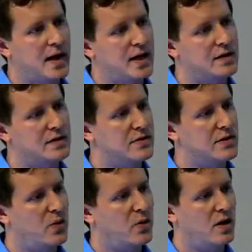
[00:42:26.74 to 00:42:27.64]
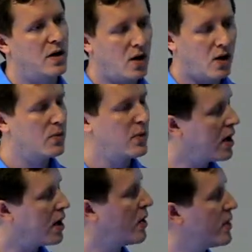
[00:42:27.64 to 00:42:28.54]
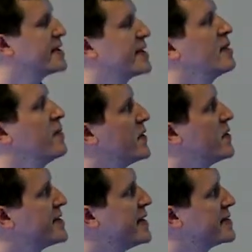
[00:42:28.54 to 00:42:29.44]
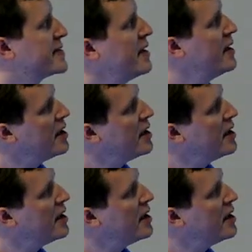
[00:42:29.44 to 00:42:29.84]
and, you know, we are, all, we are always thinking about those things.